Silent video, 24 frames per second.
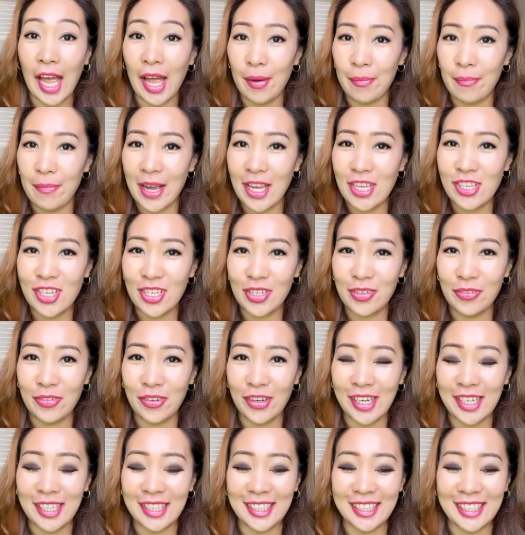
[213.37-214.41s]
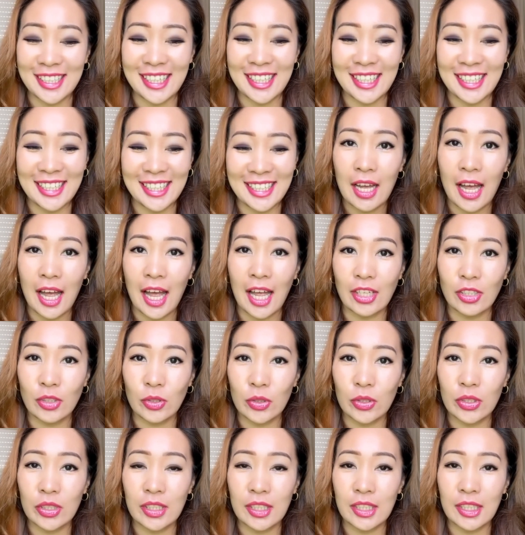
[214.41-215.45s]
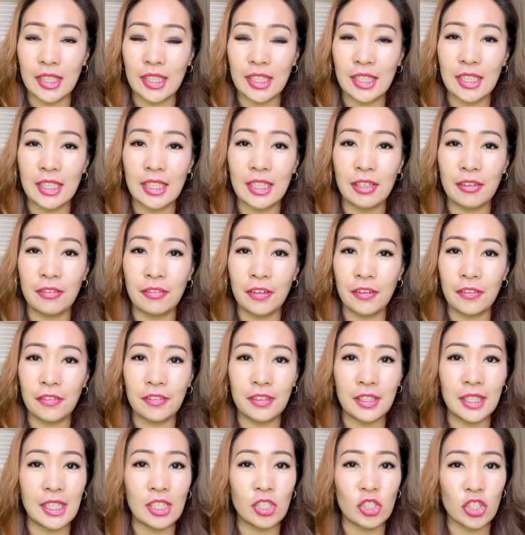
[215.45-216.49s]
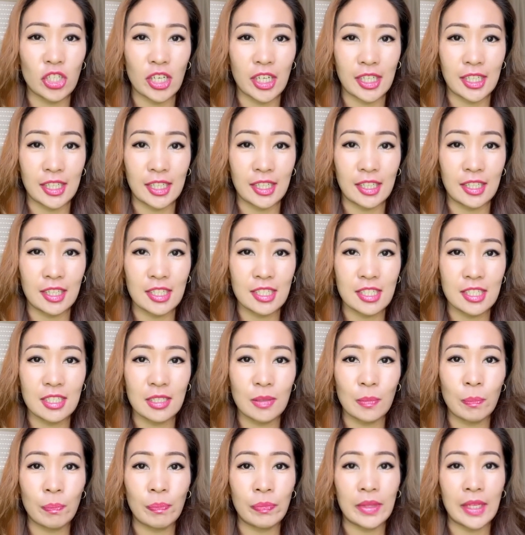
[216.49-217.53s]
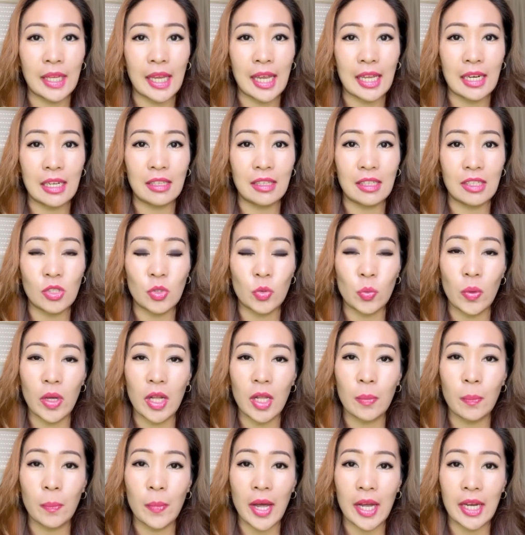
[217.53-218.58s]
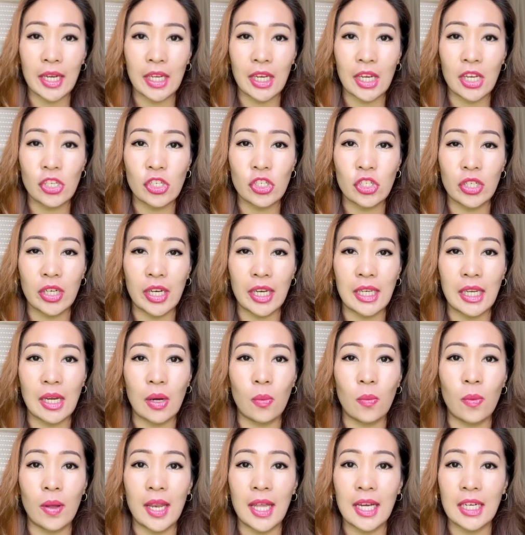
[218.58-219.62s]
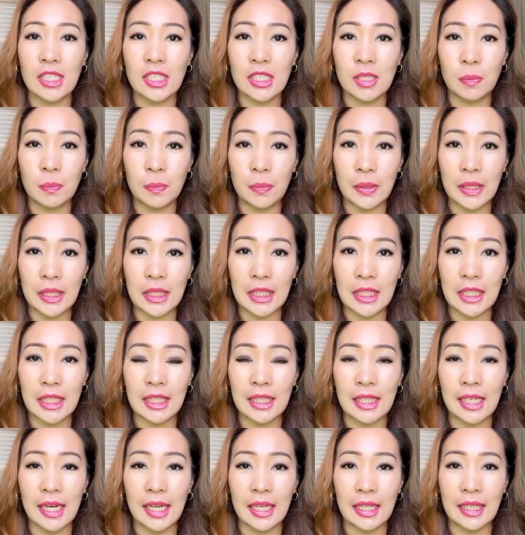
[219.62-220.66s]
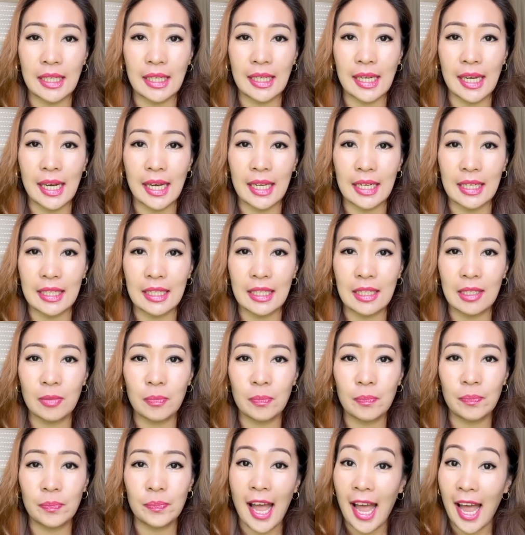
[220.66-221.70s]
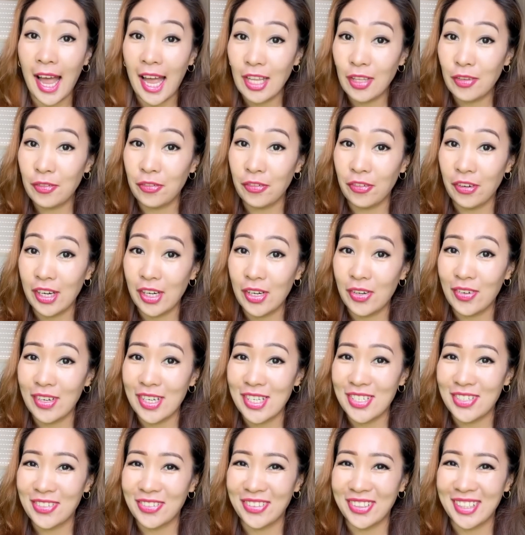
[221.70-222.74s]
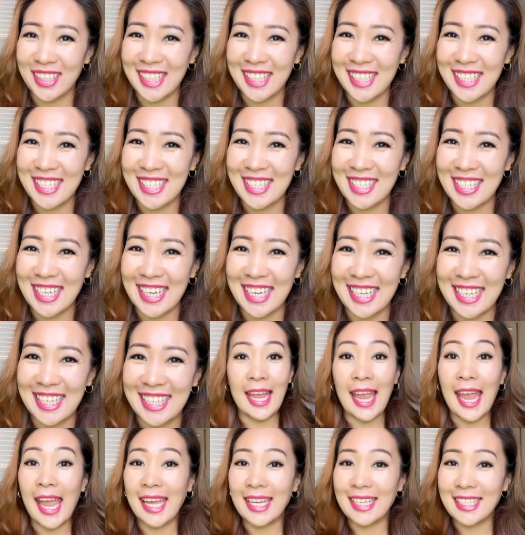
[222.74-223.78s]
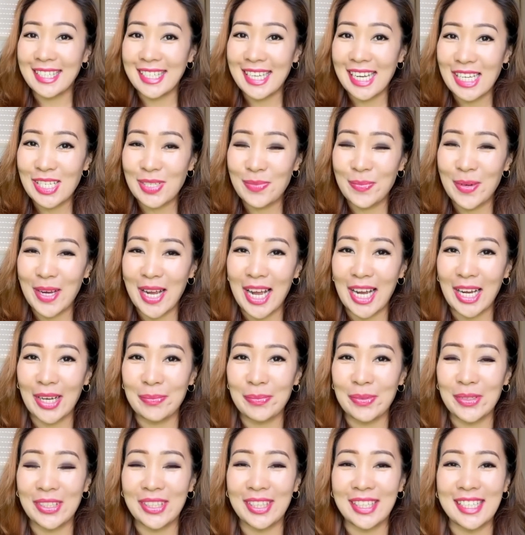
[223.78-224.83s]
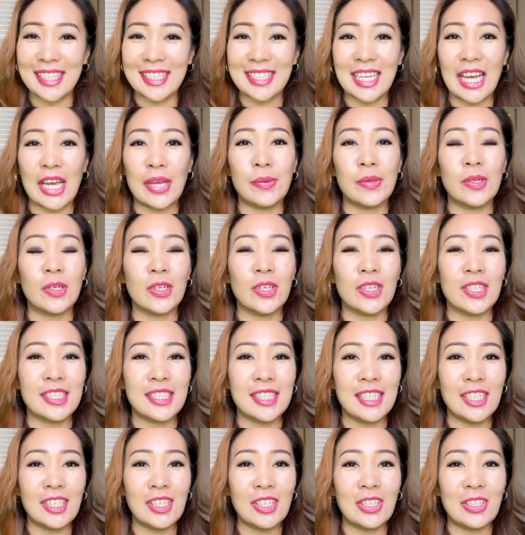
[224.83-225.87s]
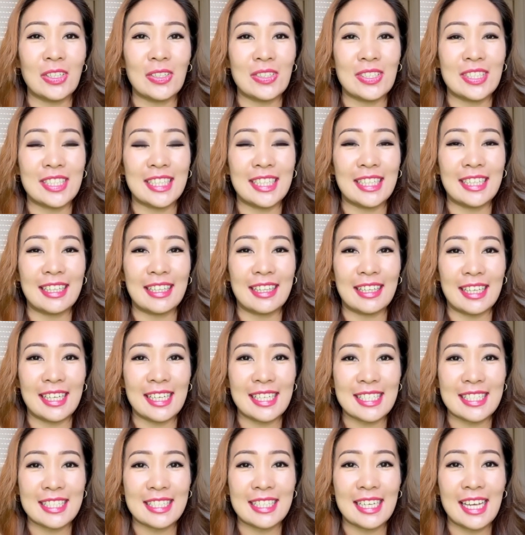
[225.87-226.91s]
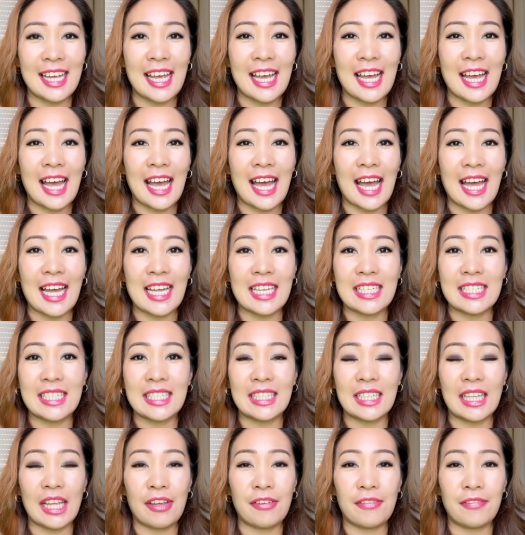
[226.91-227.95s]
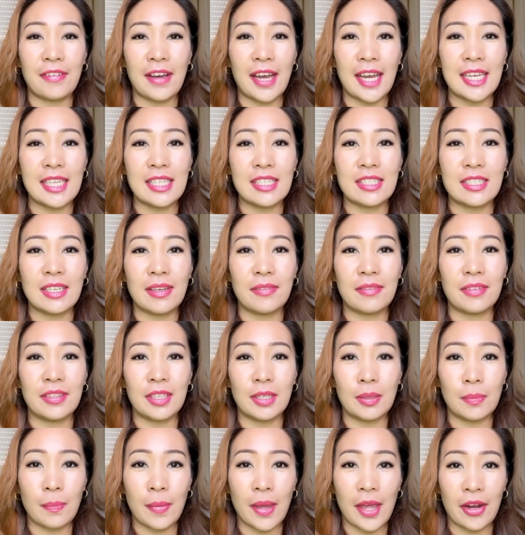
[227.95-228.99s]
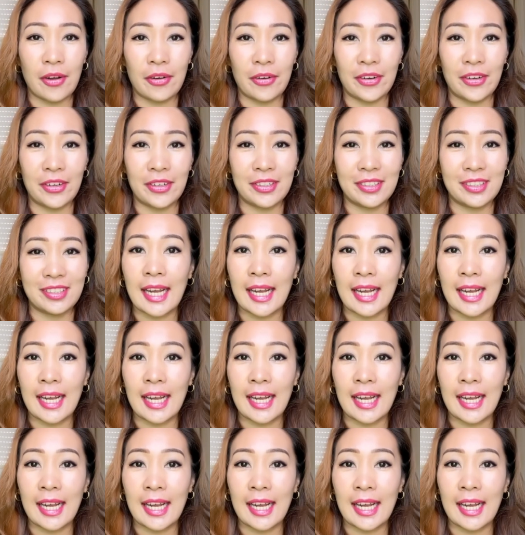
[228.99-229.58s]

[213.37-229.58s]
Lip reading: budget friendly at only 50 shekels and it is well packaged kaya walang spilling na nangyayari at fragrance free din siya. And yes mga ka-beauties, I will continue using this until I find something better.